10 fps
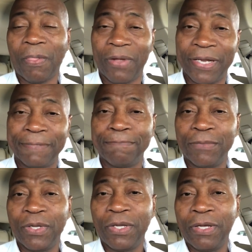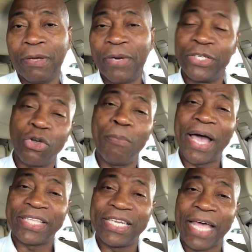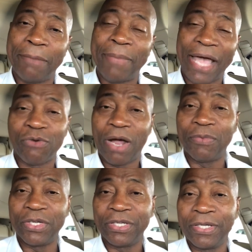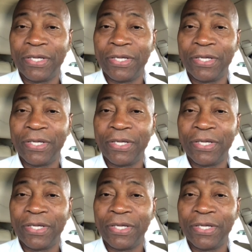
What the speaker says: Right? But let's go back to that bank robbery.